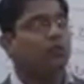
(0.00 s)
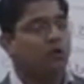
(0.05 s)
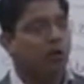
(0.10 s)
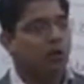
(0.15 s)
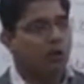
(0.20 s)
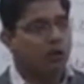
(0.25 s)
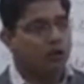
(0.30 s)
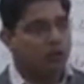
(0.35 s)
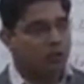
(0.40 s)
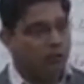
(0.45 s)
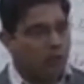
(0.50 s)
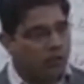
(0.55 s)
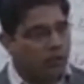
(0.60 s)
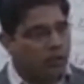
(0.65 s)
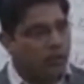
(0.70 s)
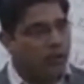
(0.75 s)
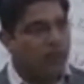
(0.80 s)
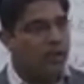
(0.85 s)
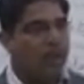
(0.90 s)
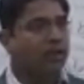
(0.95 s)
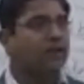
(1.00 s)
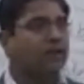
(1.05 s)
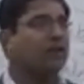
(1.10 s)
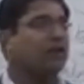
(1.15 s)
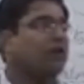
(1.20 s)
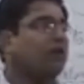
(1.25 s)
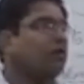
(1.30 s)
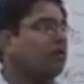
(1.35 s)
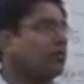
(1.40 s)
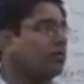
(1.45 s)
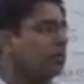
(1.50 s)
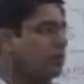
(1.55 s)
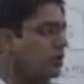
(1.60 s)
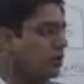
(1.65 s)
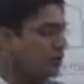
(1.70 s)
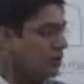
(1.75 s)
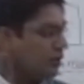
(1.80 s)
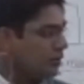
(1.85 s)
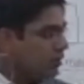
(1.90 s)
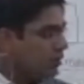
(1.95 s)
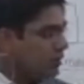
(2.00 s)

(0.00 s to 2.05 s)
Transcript: not enter into the